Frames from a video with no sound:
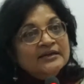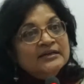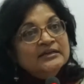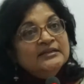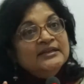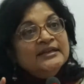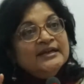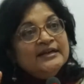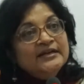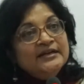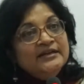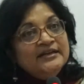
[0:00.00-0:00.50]

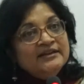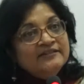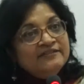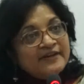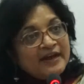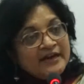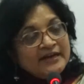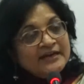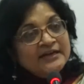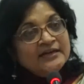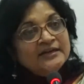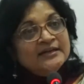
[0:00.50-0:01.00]
The
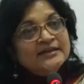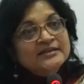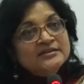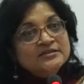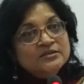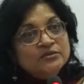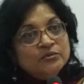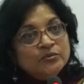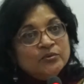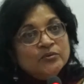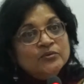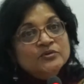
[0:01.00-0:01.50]
cadre they had
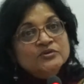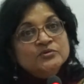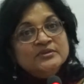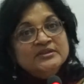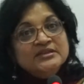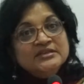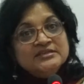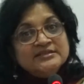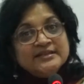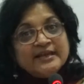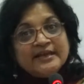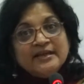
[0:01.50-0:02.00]
defined
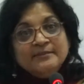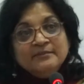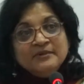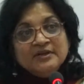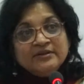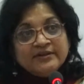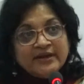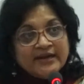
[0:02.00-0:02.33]
as those with